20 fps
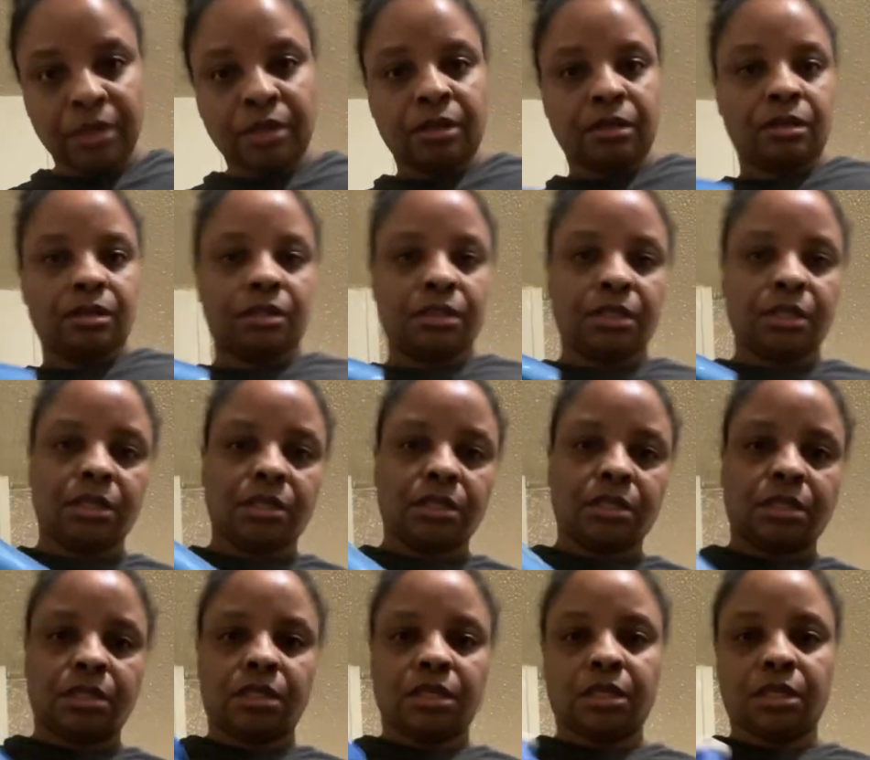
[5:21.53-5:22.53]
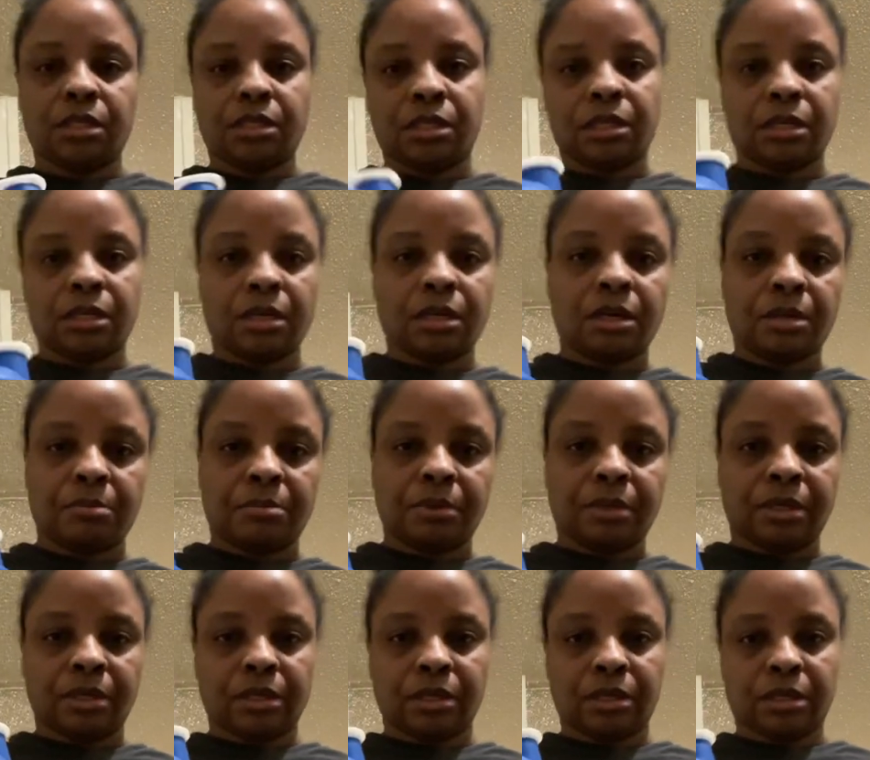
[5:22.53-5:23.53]
the chia seeds in a cup
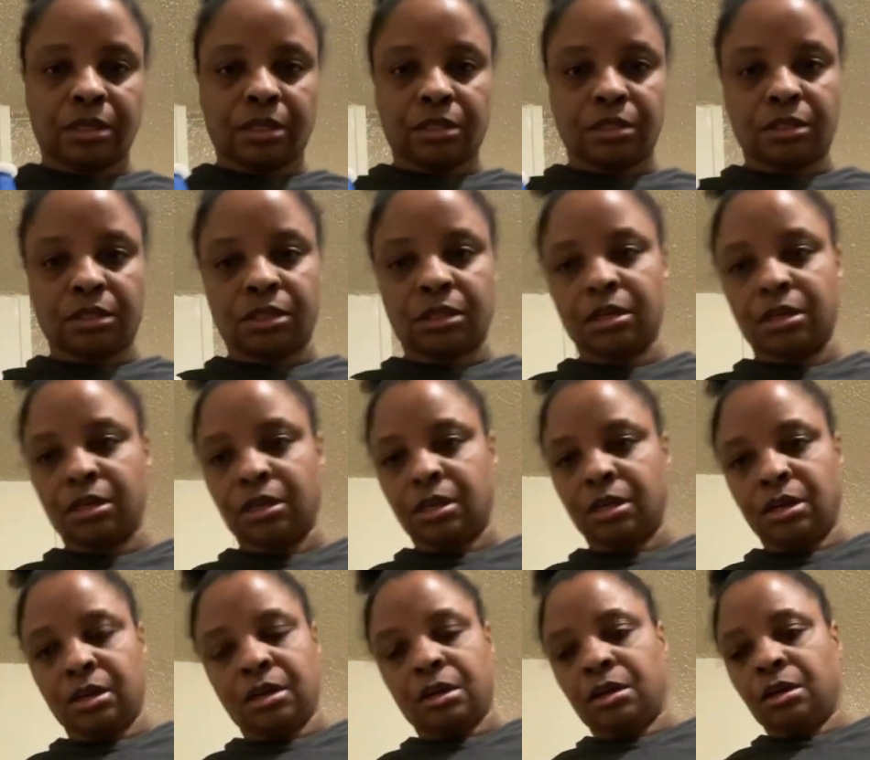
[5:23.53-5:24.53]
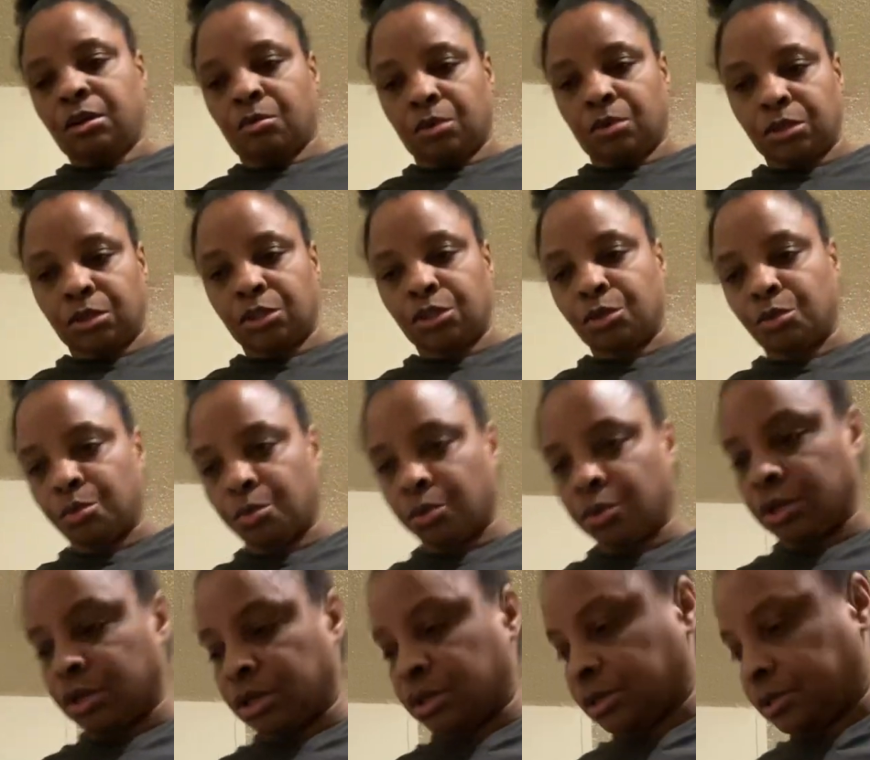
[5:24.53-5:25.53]
like this with your
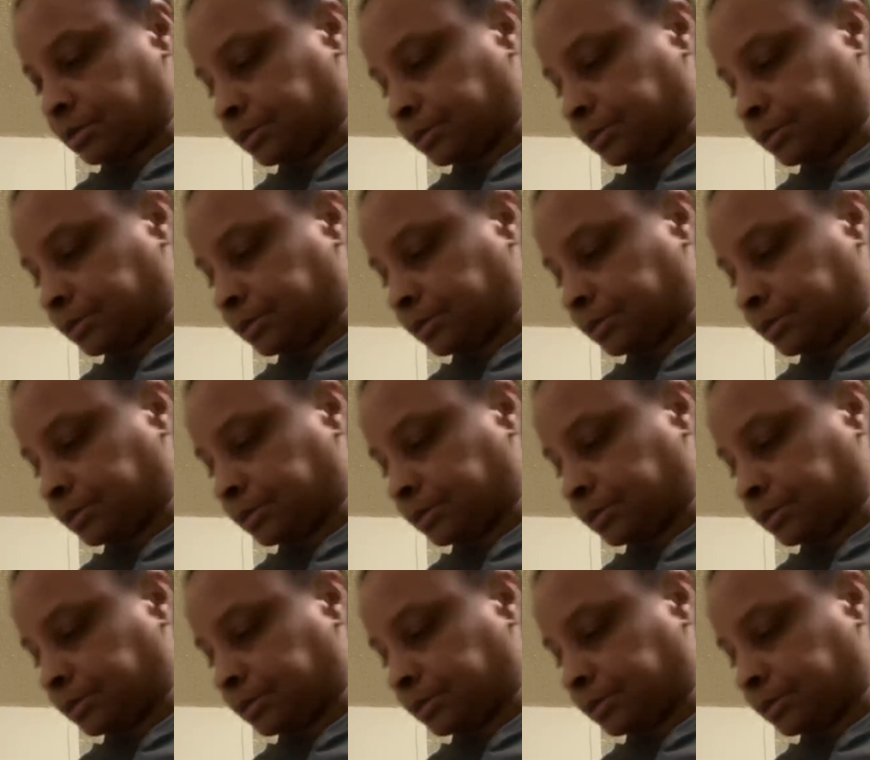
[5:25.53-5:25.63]
water.